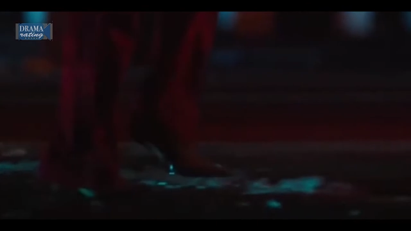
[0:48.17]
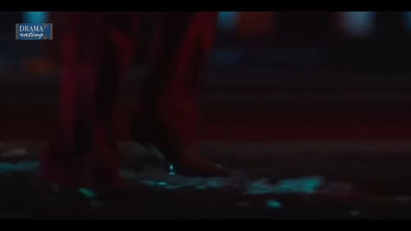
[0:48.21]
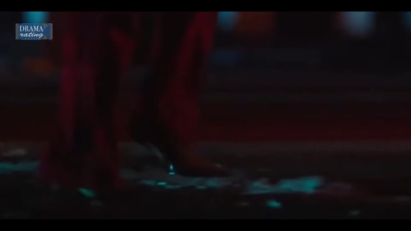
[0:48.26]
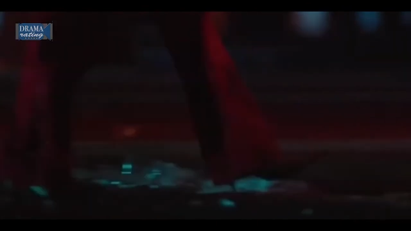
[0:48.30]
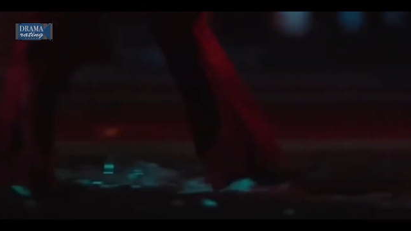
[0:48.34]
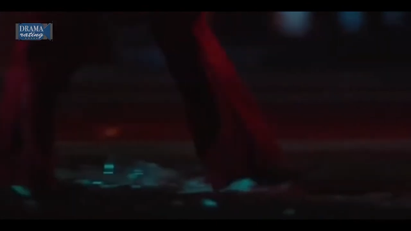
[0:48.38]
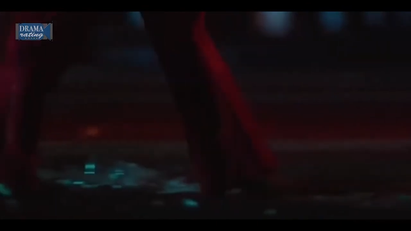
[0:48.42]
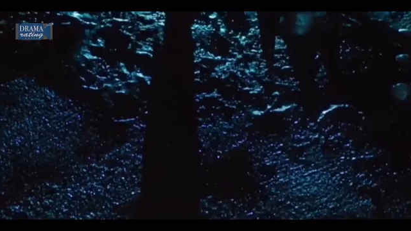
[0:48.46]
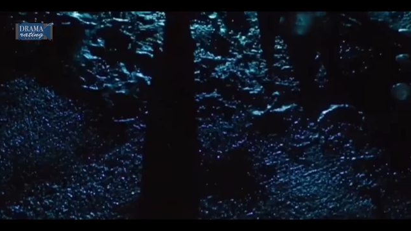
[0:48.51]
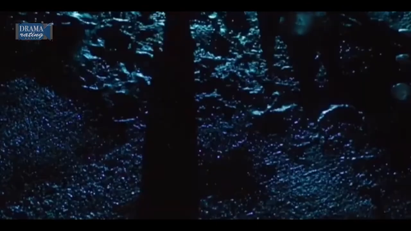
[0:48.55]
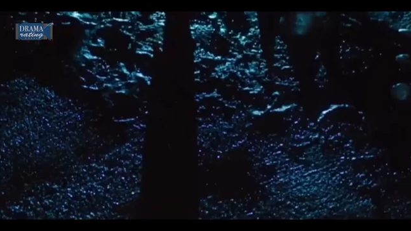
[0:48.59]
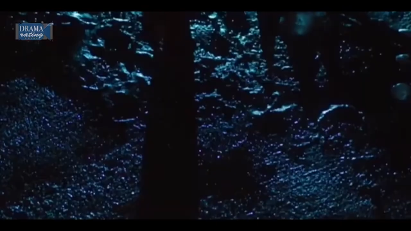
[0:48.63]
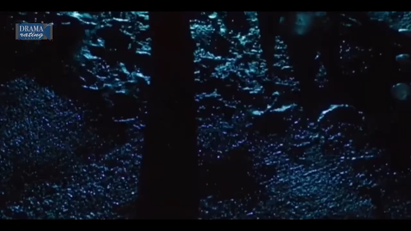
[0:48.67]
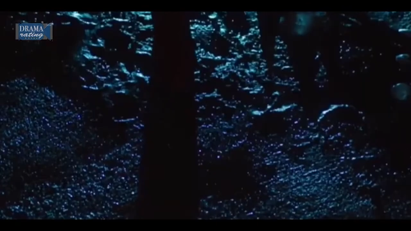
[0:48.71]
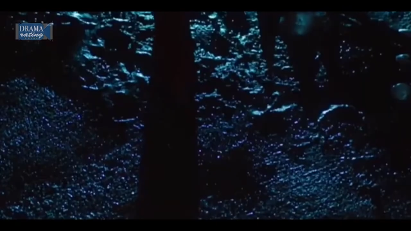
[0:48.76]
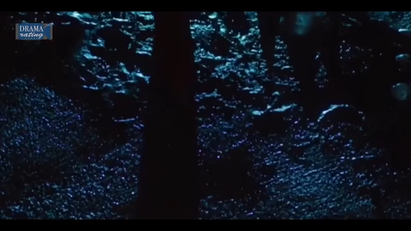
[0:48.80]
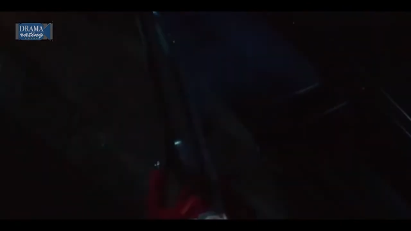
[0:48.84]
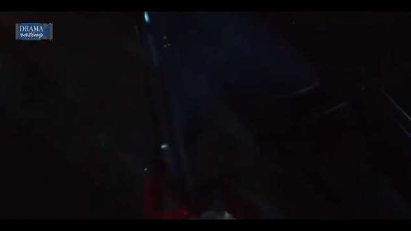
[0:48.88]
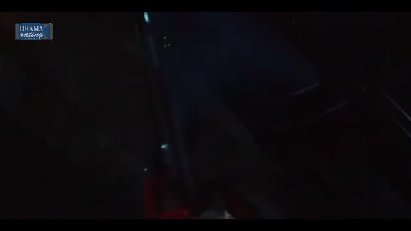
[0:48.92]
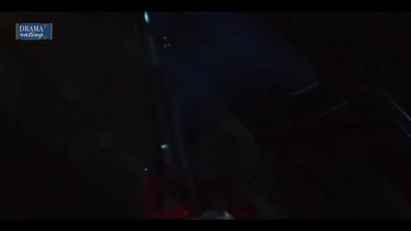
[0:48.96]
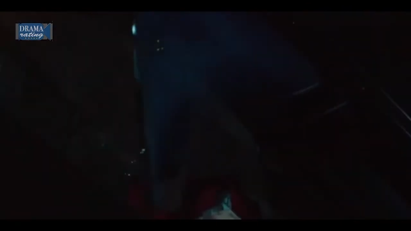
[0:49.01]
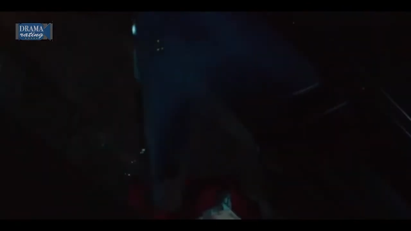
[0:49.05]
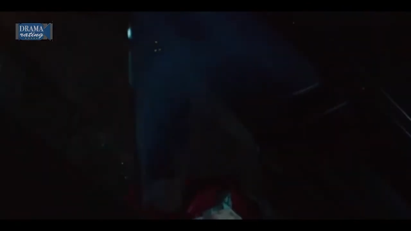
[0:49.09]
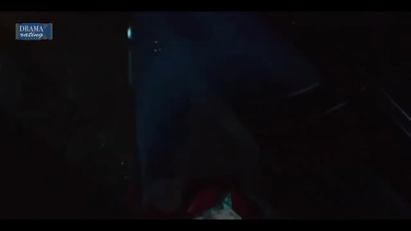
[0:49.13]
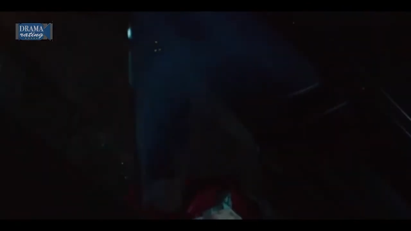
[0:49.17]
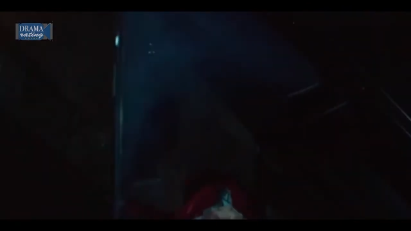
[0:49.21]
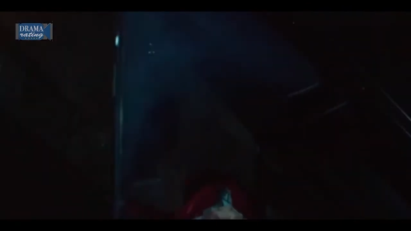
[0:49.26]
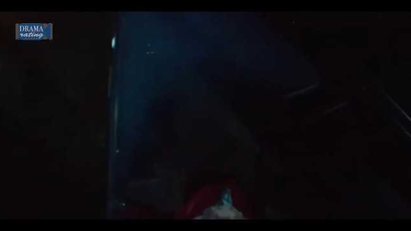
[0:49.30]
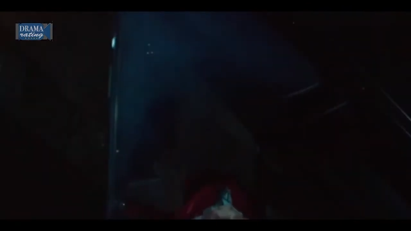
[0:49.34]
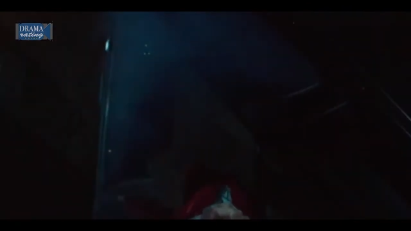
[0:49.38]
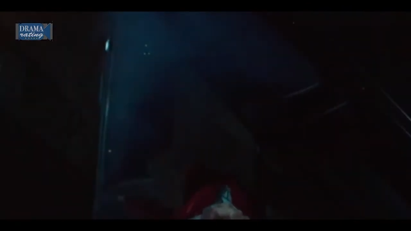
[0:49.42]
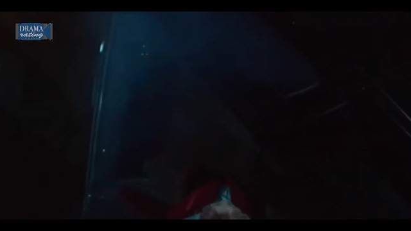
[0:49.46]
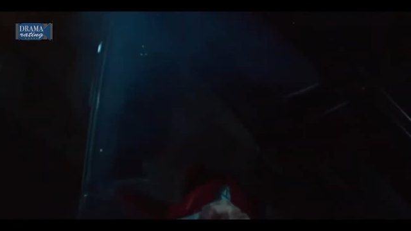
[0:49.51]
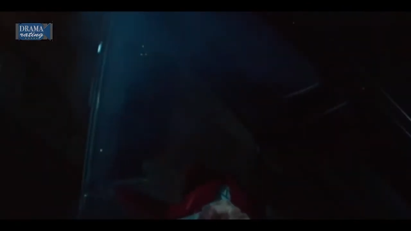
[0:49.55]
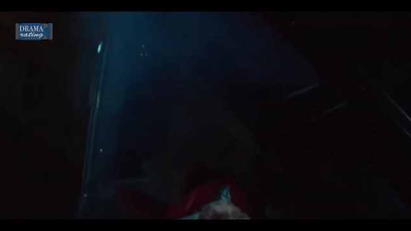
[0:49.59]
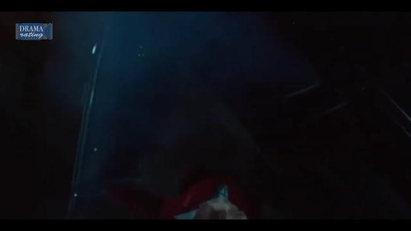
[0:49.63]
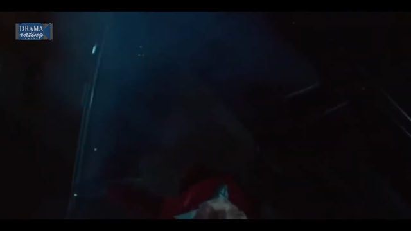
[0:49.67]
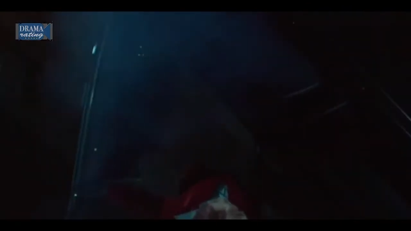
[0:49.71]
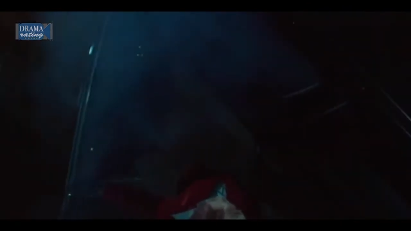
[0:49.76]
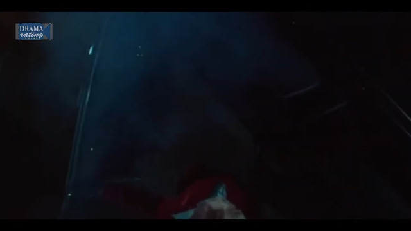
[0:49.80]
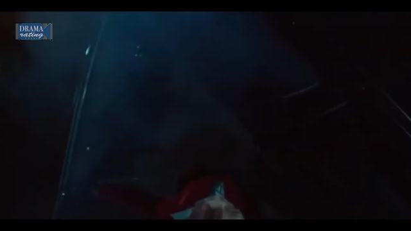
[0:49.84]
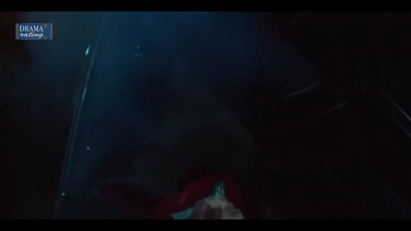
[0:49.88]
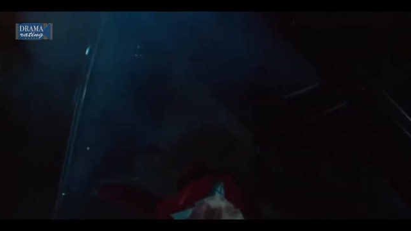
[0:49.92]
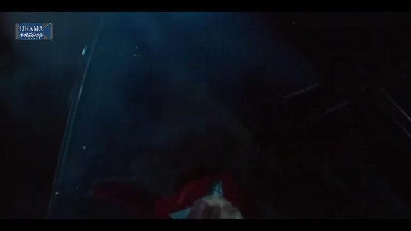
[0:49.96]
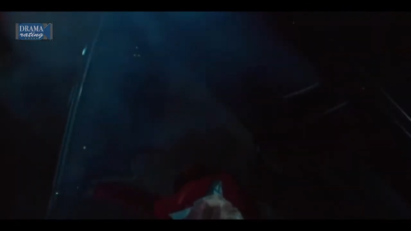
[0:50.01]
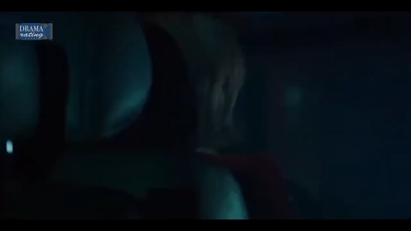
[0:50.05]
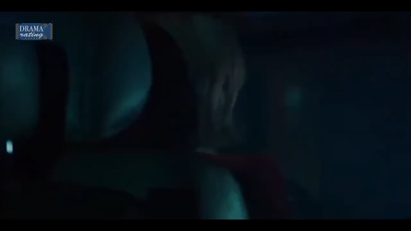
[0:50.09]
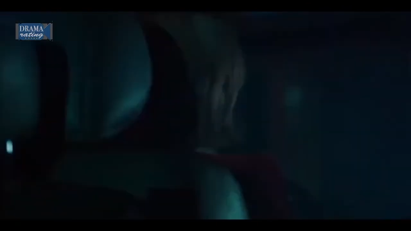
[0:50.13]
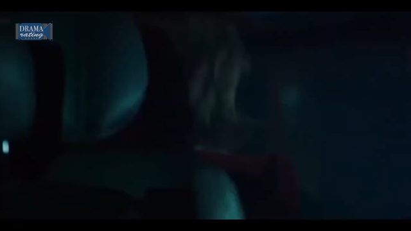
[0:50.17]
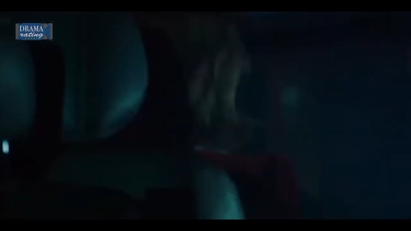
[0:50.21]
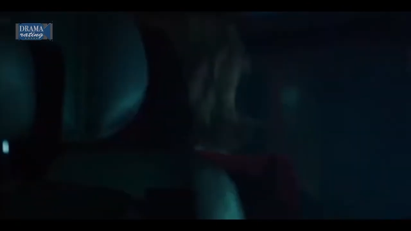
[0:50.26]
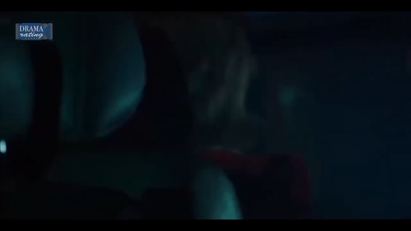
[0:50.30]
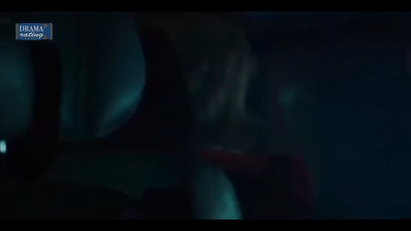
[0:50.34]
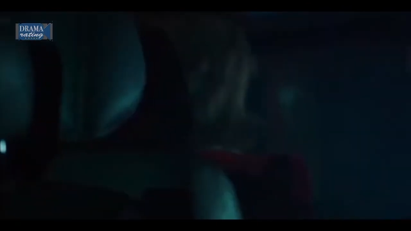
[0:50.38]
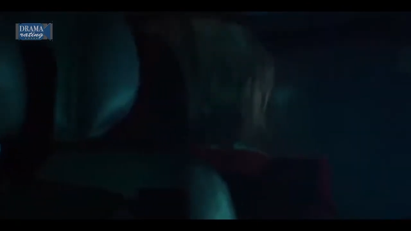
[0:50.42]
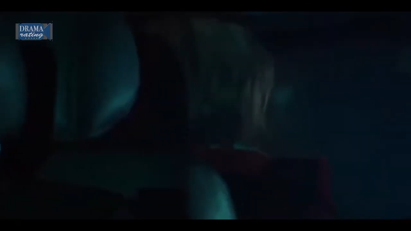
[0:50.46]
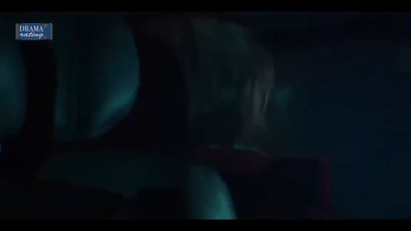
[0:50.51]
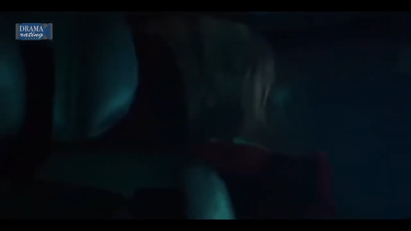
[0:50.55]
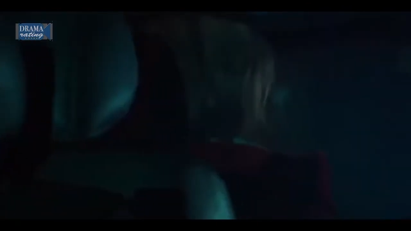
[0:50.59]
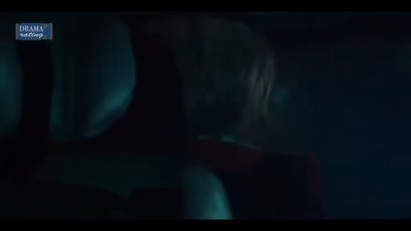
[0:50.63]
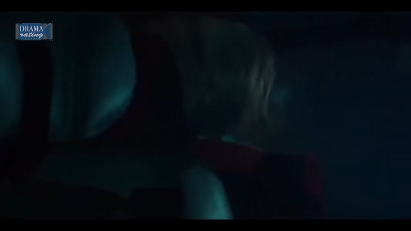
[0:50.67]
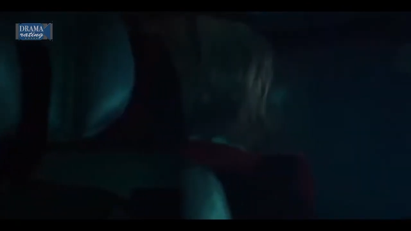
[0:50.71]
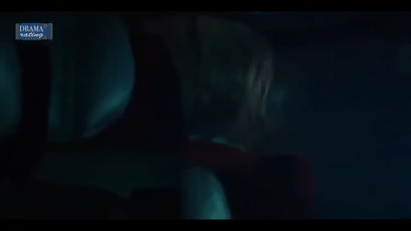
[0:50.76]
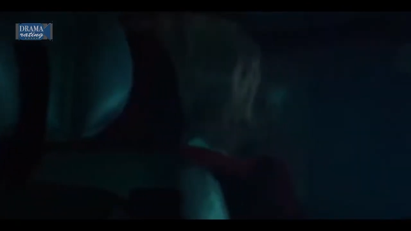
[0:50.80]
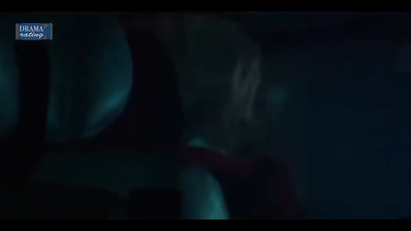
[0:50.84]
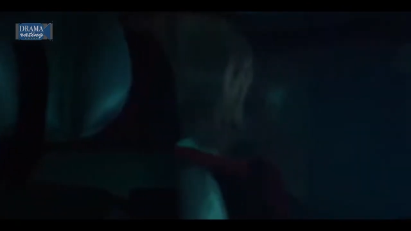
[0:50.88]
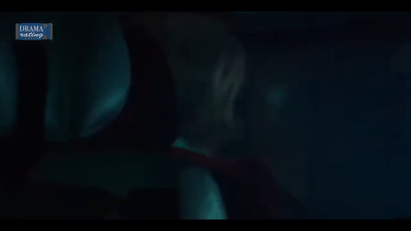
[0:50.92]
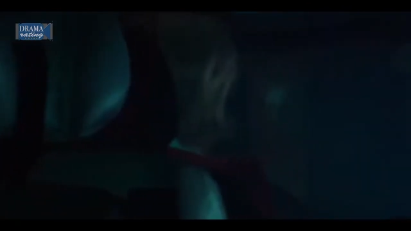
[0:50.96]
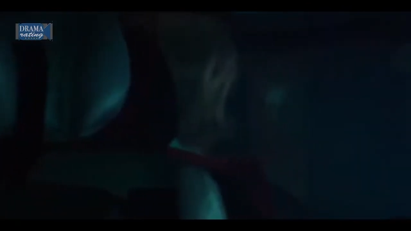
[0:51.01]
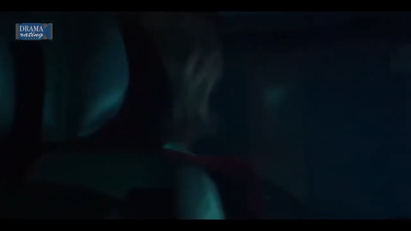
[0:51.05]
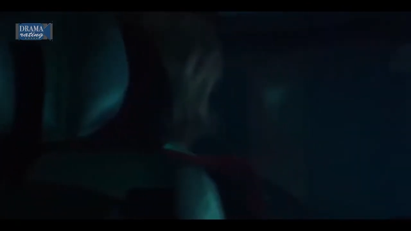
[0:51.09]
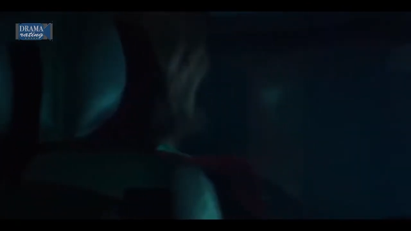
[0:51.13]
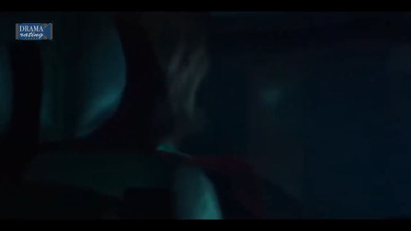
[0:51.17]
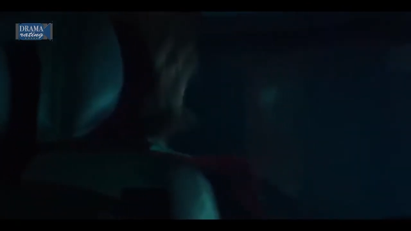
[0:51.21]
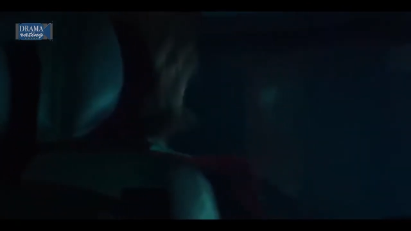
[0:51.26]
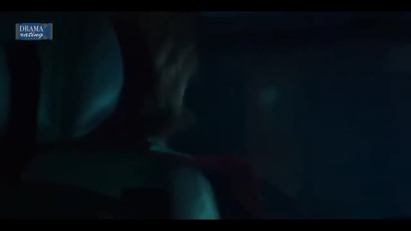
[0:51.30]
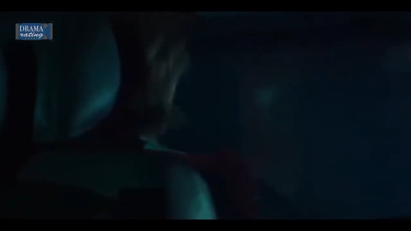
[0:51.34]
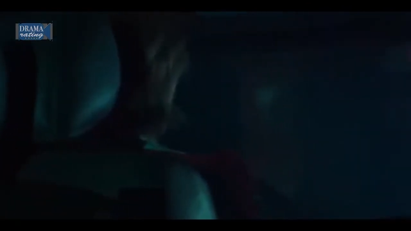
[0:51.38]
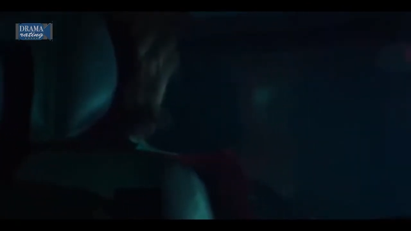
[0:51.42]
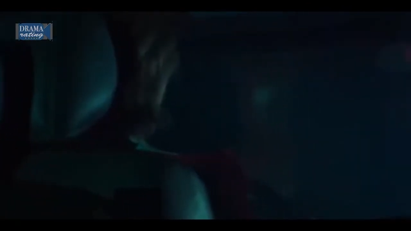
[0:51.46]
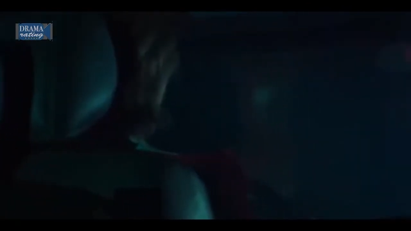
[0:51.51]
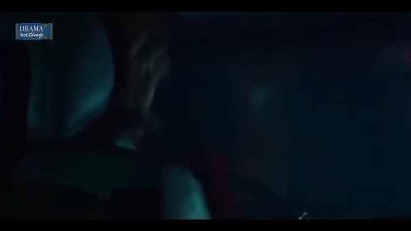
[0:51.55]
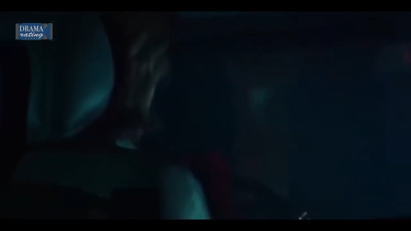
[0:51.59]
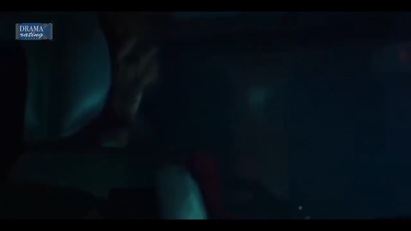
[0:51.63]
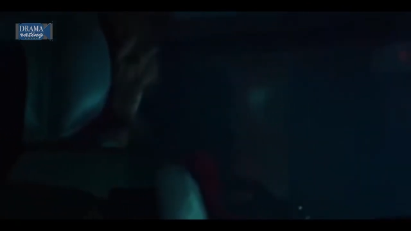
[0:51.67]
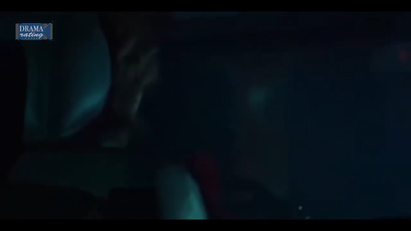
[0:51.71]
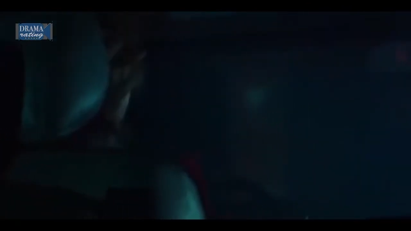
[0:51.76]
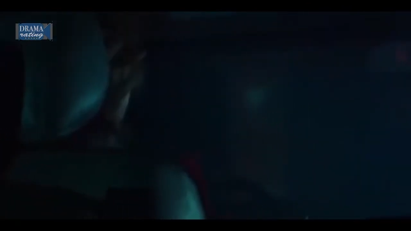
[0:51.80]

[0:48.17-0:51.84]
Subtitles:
[unreadable: no face in view]